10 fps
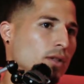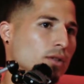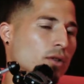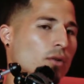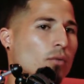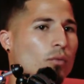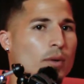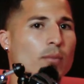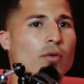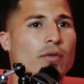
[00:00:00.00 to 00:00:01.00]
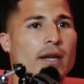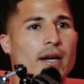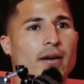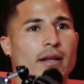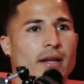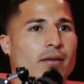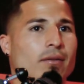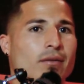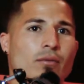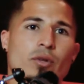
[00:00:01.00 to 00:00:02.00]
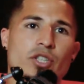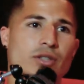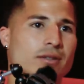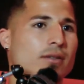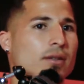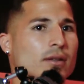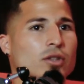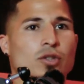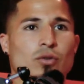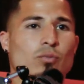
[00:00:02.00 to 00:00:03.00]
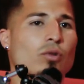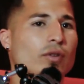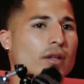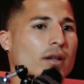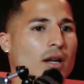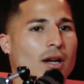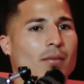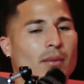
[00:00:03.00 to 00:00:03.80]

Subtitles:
So we moved there, and then she was moving a lot,